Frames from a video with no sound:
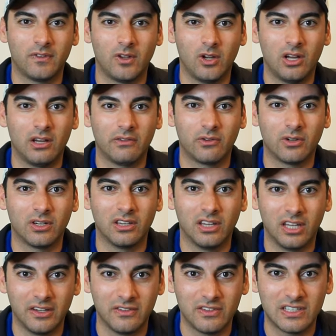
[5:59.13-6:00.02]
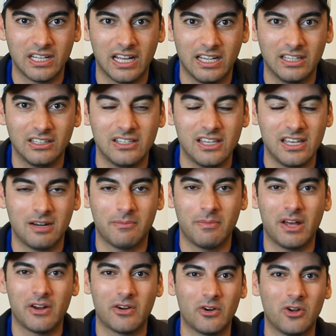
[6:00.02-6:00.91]
off-grid lifestyle in a
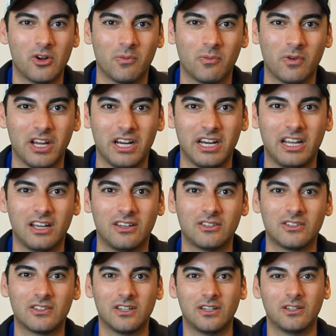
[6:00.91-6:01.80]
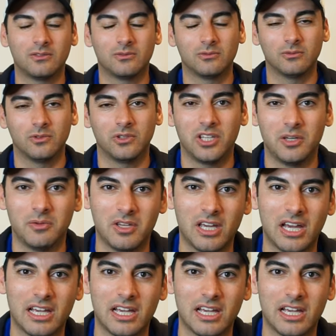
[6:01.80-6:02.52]
modern home right now. So we'll keep you